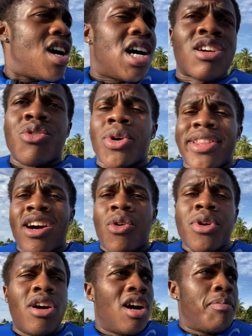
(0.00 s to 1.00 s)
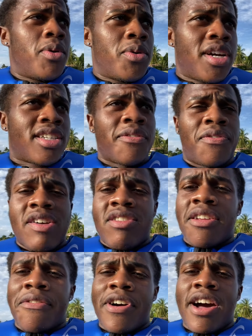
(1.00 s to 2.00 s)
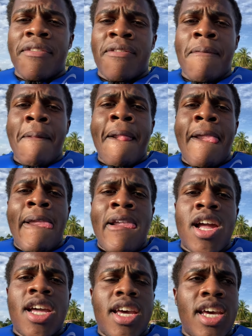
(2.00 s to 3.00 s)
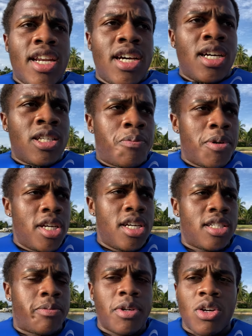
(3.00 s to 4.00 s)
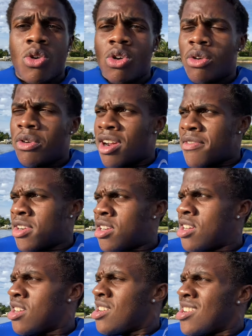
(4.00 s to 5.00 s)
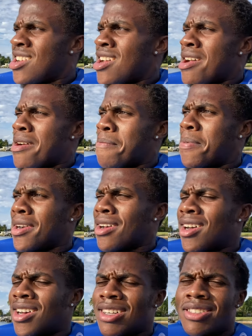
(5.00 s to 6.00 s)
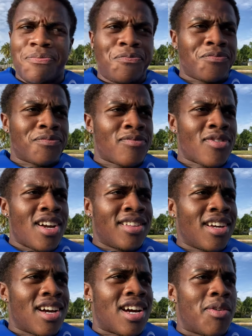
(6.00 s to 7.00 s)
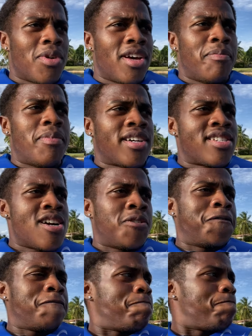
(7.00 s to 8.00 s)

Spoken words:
don't know where the hell we are, but we're next to 595, and it's pretty cool or whatever. But I think I kind of want to head back now.